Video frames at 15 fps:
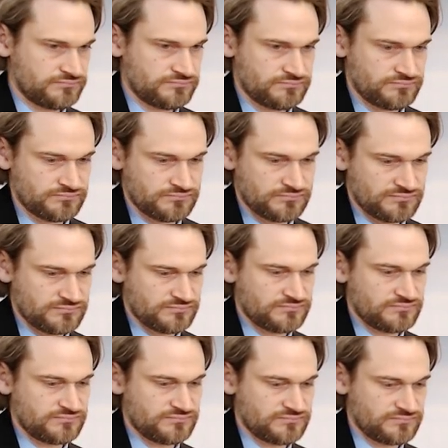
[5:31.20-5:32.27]

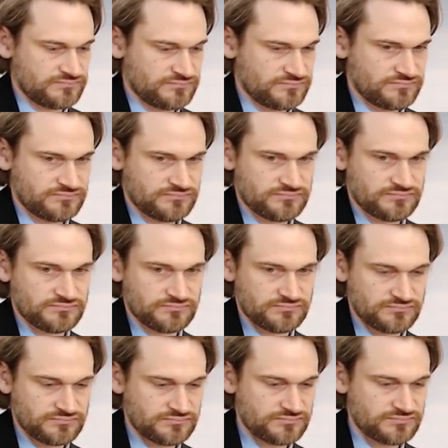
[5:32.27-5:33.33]

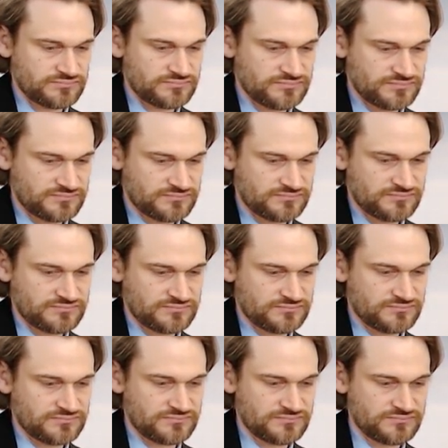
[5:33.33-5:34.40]

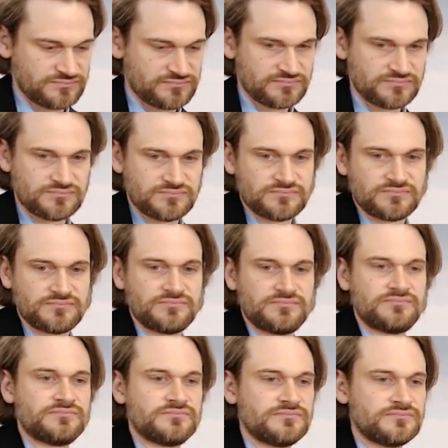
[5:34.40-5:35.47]

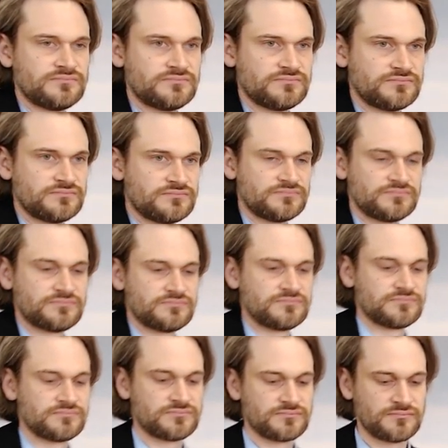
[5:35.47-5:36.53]

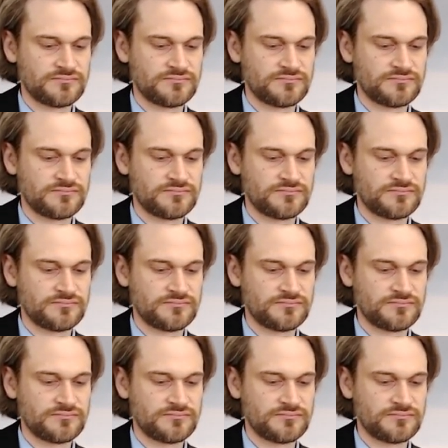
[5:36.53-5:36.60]
(silent)